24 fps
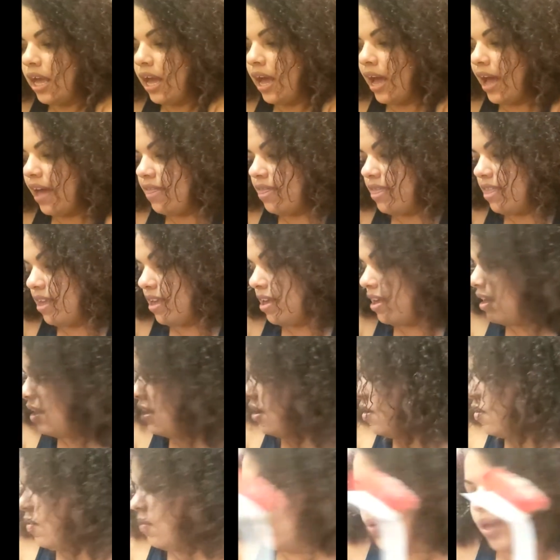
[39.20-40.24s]
And
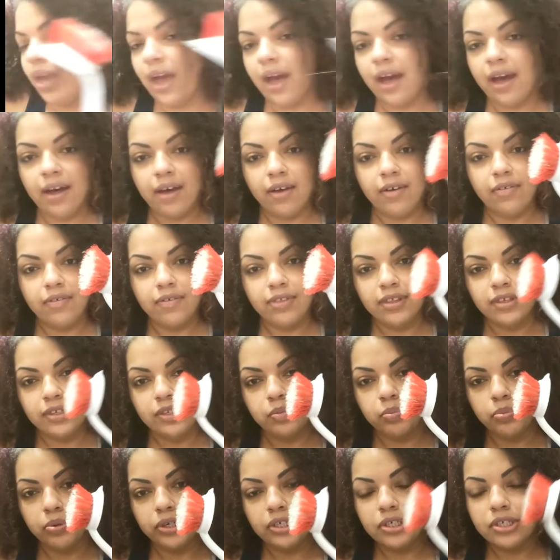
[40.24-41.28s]
then we have this
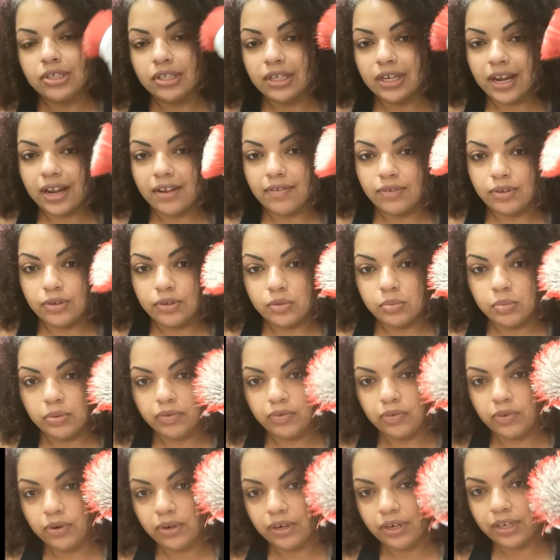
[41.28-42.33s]
brush that I've used
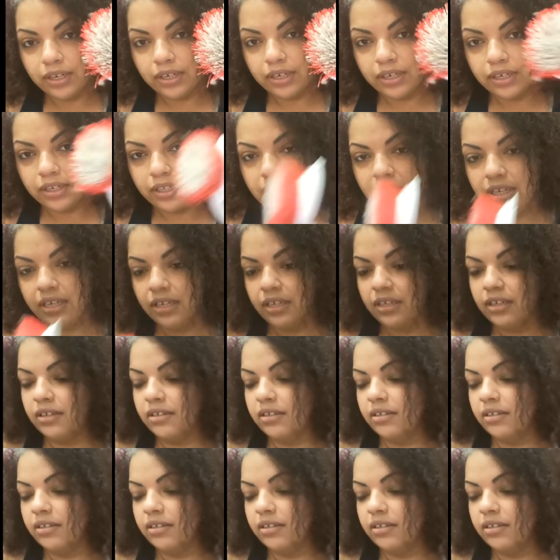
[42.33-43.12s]
before, clearly.